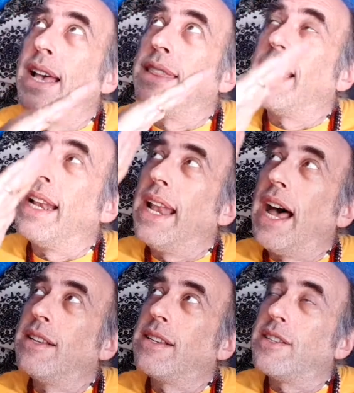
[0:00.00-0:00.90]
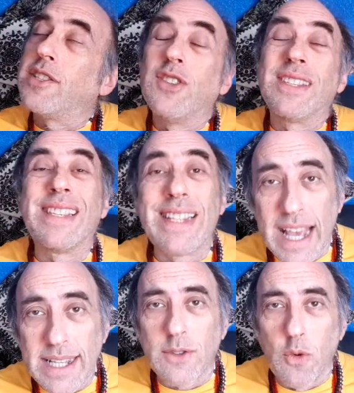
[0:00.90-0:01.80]
that allows us to
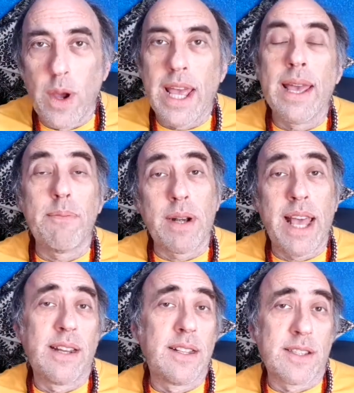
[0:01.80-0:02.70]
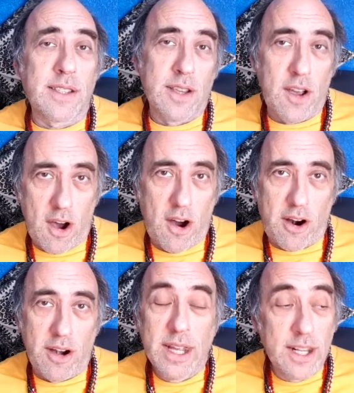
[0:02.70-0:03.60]
state where planets are.